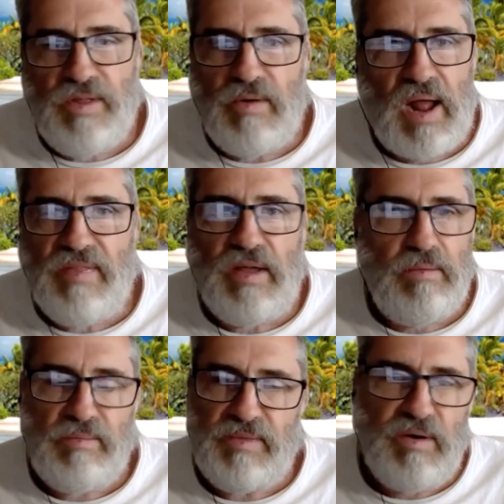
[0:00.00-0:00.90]
there are
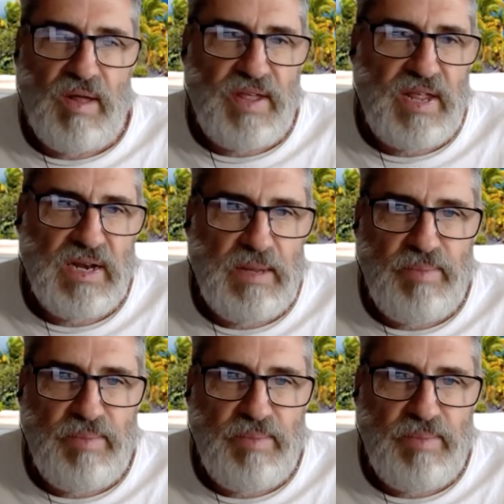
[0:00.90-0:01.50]
other hilly